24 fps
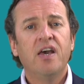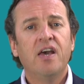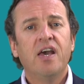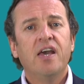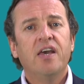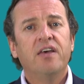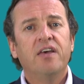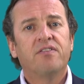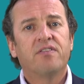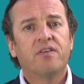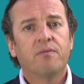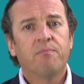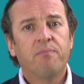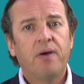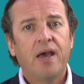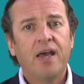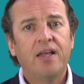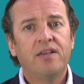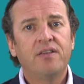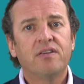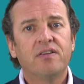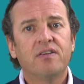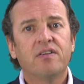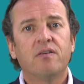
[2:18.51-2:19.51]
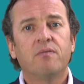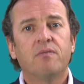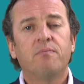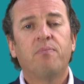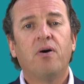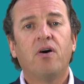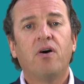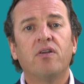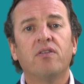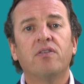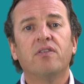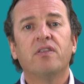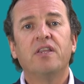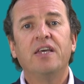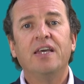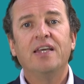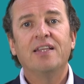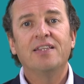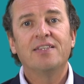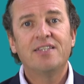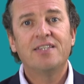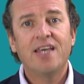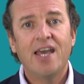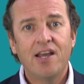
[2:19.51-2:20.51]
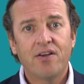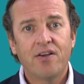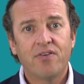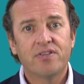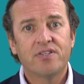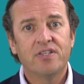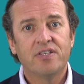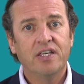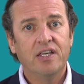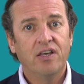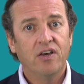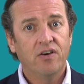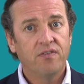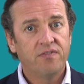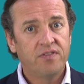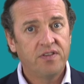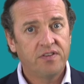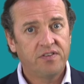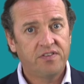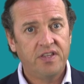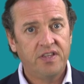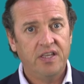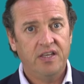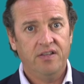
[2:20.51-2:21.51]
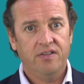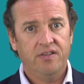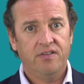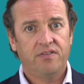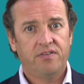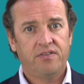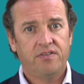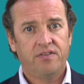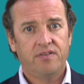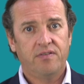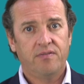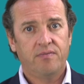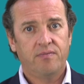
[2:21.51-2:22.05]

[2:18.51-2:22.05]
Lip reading: is dependent upon the integrity of the seals.